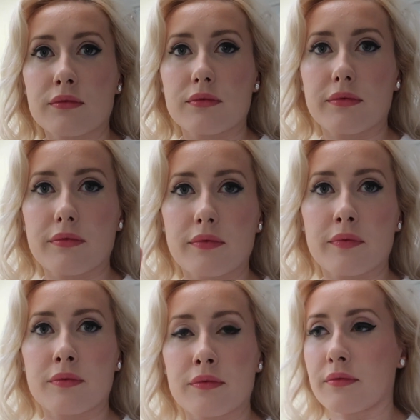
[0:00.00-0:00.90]
using.
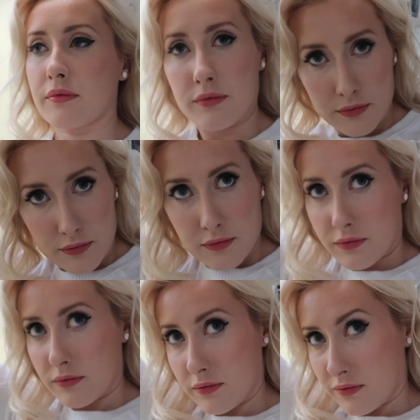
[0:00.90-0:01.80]
This
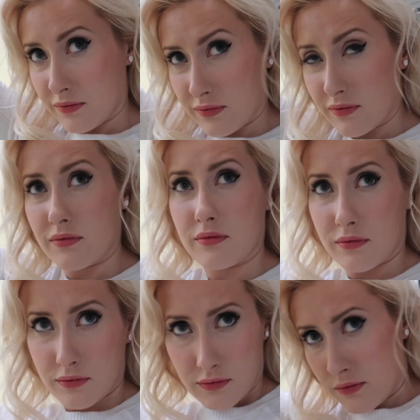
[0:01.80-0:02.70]
is a
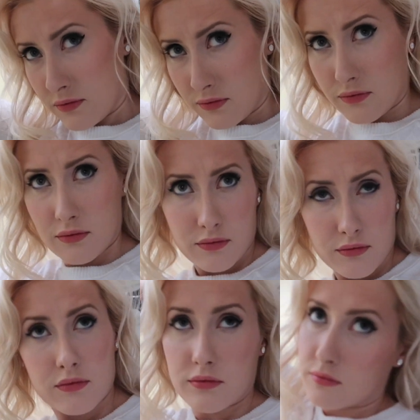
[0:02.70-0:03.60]
liquid
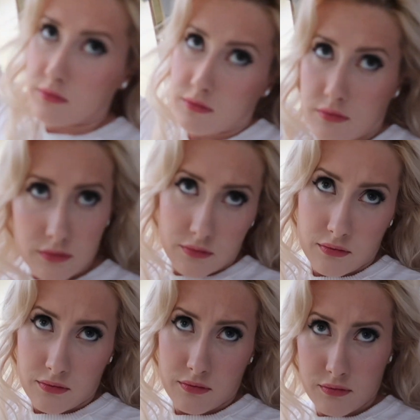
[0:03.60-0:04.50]
spray that
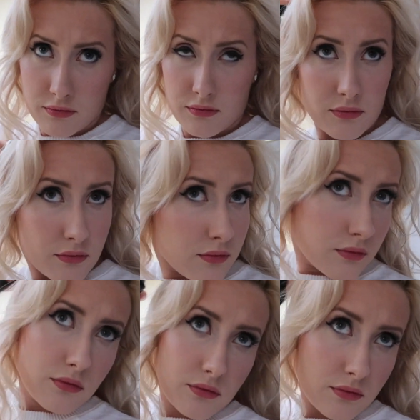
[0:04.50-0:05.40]
becomes
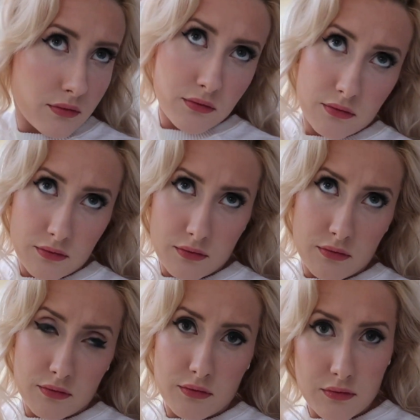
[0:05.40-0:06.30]
a powder.
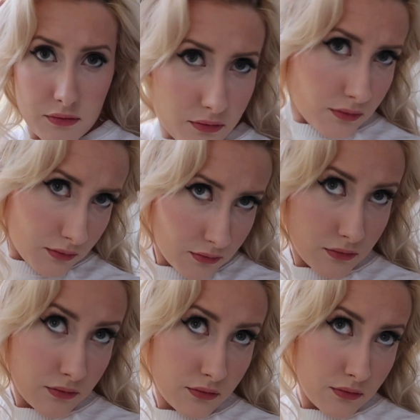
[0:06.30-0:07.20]
It
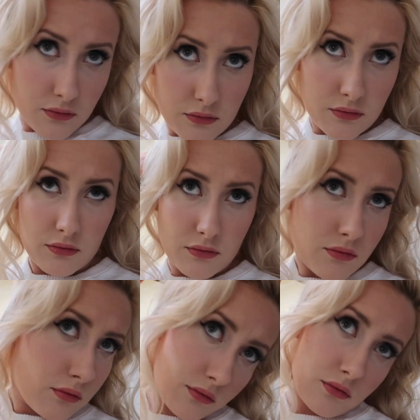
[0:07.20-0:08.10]
adds a lot of
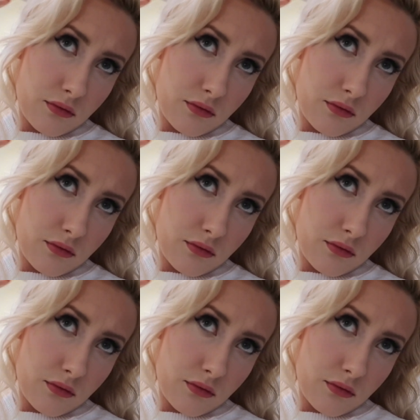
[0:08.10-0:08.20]
volume and it